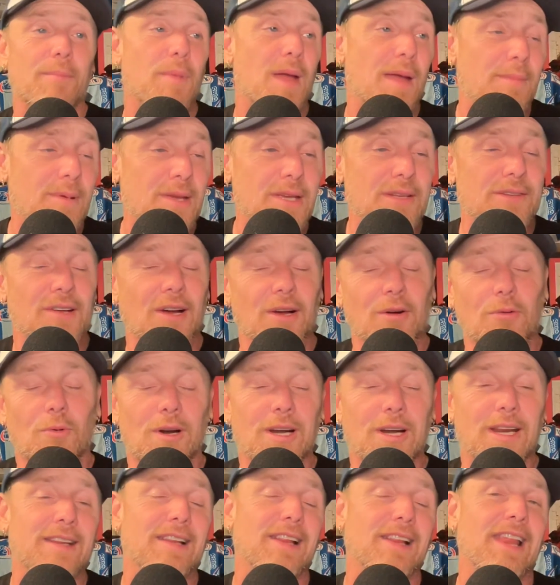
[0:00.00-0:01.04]
Maybe you dunk
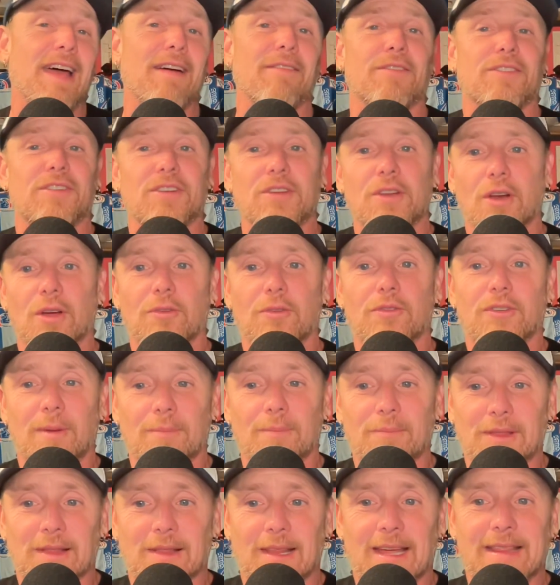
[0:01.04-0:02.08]
one in the left,
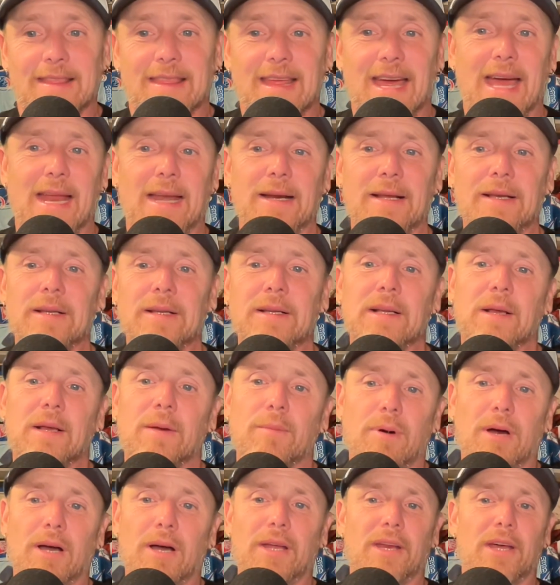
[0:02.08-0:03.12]
something like that.
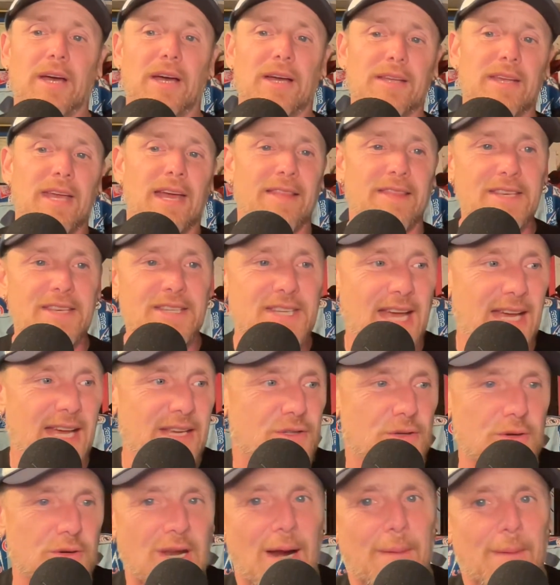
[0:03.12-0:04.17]
But, these guys
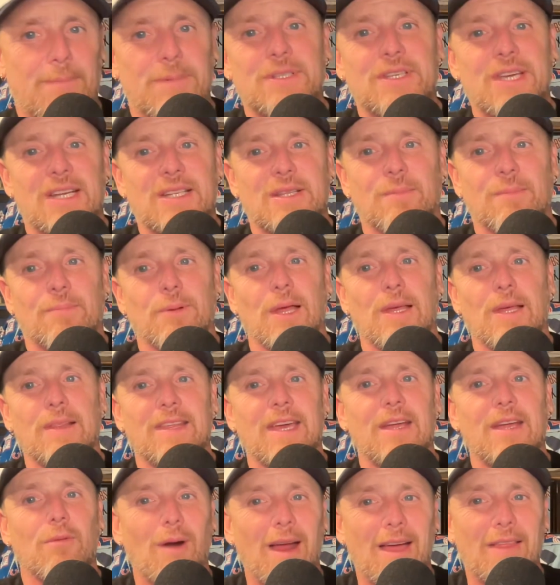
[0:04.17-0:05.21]
do not protect the plate.
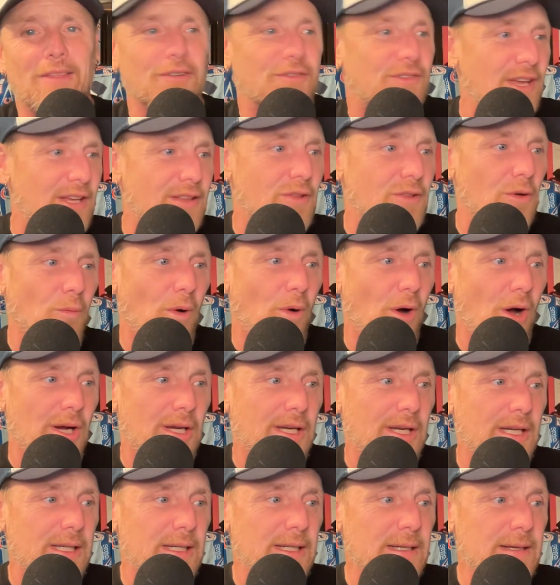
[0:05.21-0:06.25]
They'd rather take the
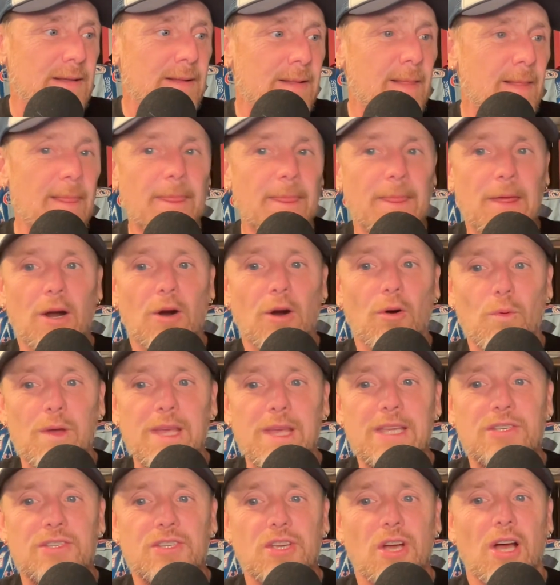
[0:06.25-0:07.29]
walk. They are
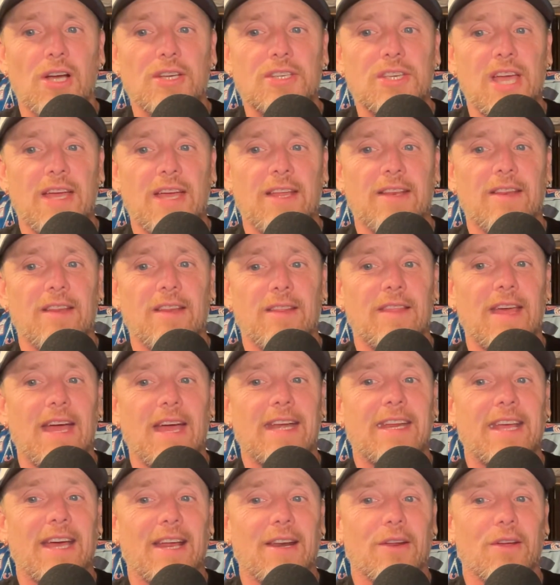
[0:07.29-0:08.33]
weak sauce. And
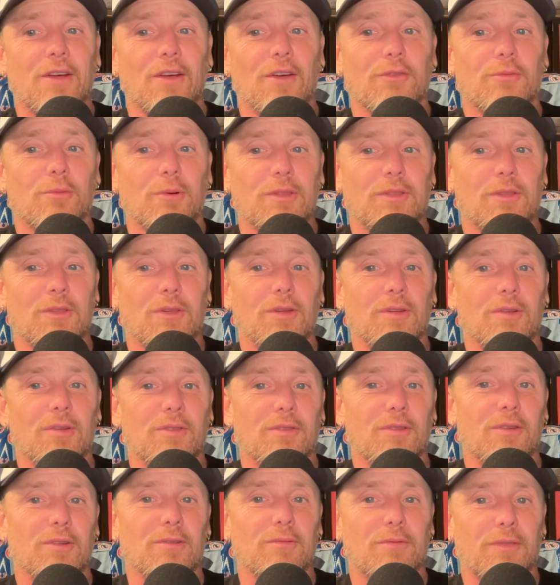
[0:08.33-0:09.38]
that kind of goes with
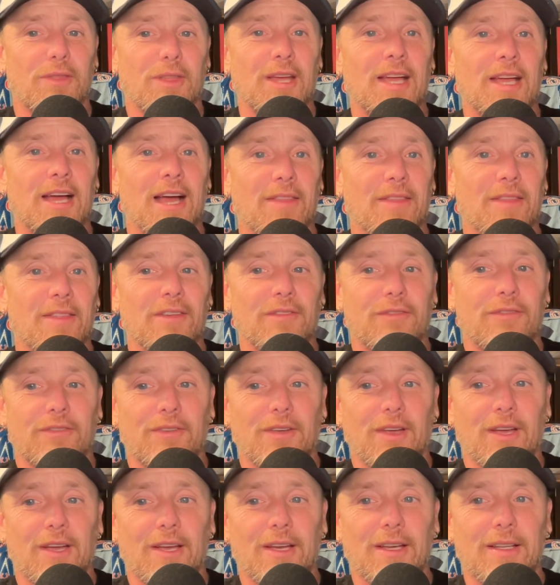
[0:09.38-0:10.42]
the thing on this,
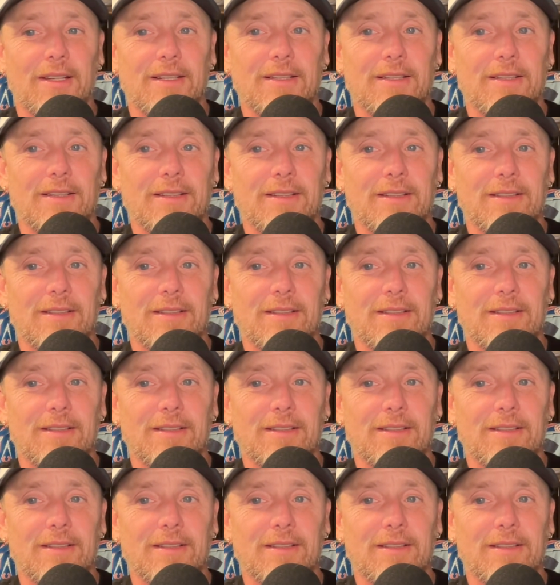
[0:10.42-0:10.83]
the